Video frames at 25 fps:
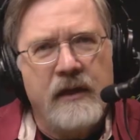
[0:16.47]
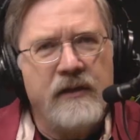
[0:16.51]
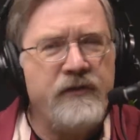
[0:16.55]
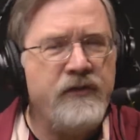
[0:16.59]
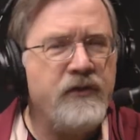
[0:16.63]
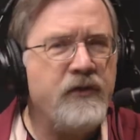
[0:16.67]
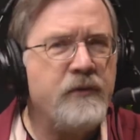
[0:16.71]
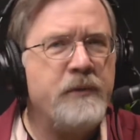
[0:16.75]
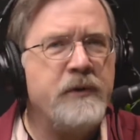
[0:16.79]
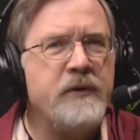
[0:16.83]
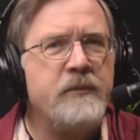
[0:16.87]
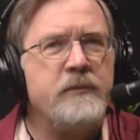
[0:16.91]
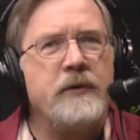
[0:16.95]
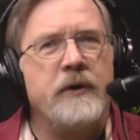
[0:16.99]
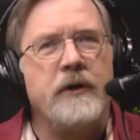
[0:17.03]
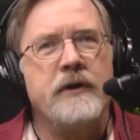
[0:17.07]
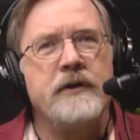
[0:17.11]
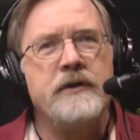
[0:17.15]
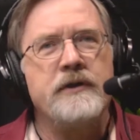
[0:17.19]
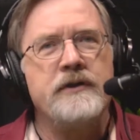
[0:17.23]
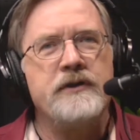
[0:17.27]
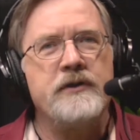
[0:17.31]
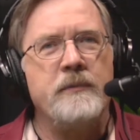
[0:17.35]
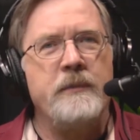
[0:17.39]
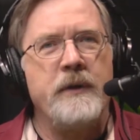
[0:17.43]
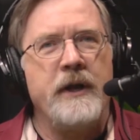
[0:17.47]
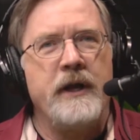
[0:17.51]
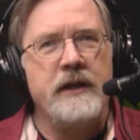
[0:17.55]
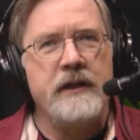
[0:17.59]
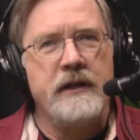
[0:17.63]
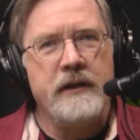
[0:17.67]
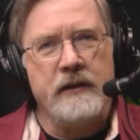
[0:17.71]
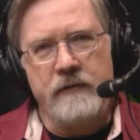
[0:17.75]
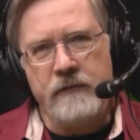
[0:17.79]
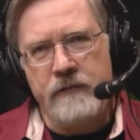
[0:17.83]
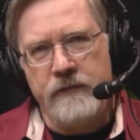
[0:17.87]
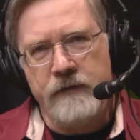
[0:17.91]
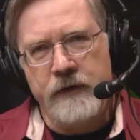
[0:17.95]
If you've been
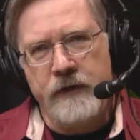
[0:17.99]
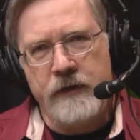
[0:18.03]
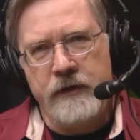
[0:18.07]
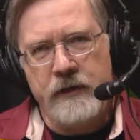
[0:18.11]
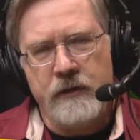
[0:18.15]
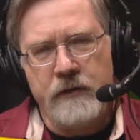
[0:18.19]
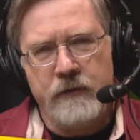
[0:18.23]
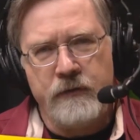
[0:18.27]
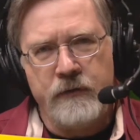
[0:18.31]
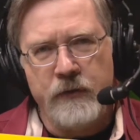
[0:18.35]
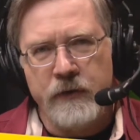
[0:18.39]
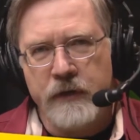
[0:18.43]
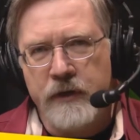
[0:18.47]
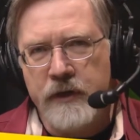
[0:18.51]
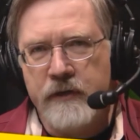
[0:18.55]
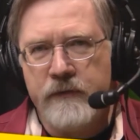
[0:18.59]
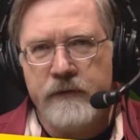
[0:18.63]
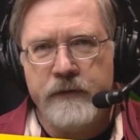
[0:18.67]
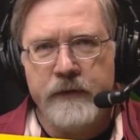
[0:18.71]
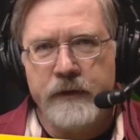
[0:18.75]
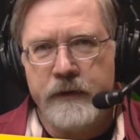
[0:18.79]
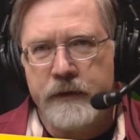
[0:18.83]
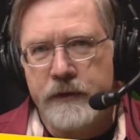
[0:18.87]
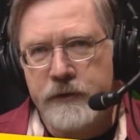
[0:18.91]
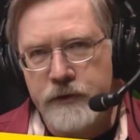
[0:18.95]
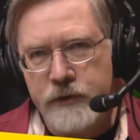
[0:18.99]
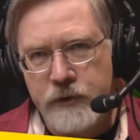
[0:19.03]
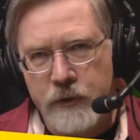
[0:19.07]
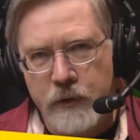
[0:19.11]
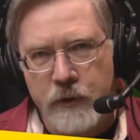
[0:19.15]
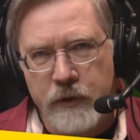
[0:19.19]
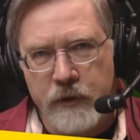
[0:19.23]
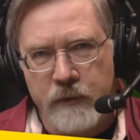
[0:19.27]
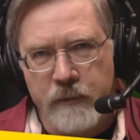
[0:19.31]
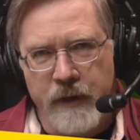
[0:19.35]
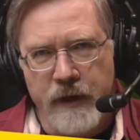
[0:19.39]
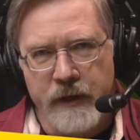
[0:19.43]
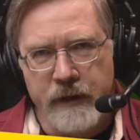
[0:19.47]
participating in video for even a
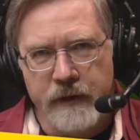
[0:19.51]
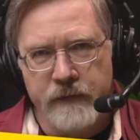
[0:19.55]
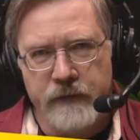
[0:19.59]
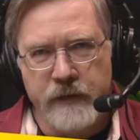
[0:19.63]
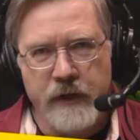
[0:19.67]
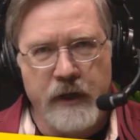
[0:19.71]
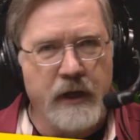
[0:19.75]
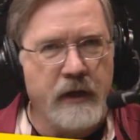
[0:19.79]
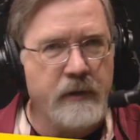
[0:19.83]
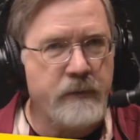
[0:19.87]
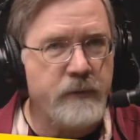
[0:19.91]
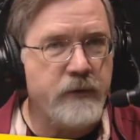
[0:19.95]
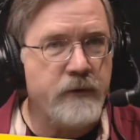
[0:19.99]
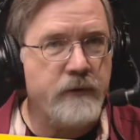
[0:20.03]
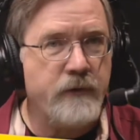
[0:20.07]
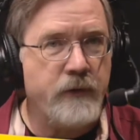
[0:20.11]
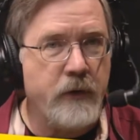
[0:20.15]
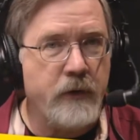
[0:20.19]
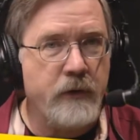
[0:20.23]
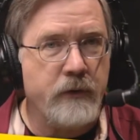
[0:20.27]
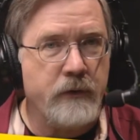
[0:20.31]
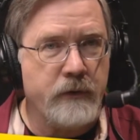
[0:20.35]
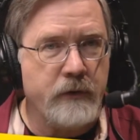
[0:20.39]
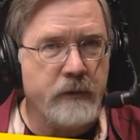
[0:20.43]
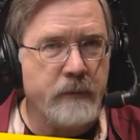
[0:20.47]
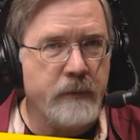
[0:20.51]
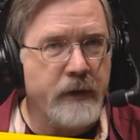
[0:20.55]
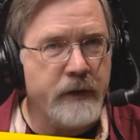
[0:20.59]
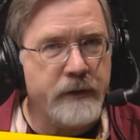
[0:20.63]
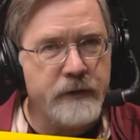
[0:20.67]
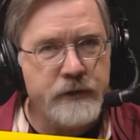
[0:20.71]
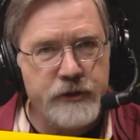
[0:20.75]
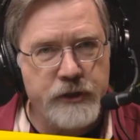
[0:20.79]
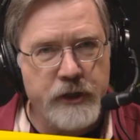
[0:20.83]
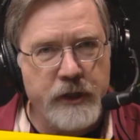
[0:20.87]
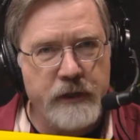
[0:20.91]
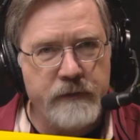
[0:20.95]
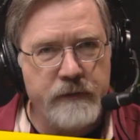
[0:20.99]
short amount of time, you've heard
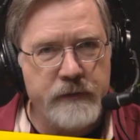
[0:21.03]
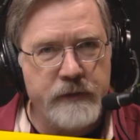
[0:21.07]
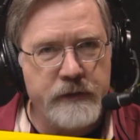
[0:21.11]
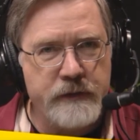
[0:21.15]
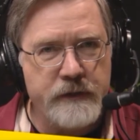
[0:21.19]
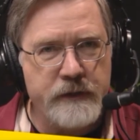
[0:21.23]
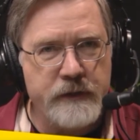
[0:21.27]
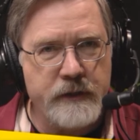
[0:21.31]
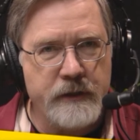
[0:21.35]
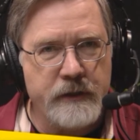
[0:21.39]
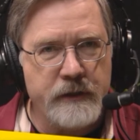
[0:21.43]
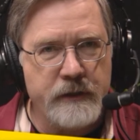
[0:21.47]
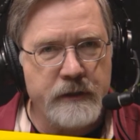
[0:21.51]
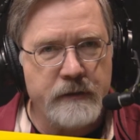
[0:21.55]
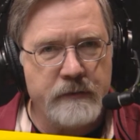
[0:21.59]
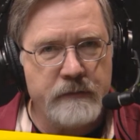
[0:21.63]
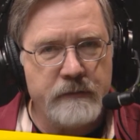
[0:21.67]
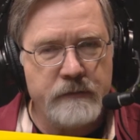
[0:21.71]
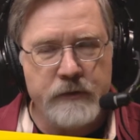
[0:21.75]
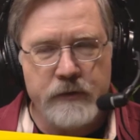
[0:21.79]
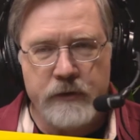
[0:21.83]
about JVC.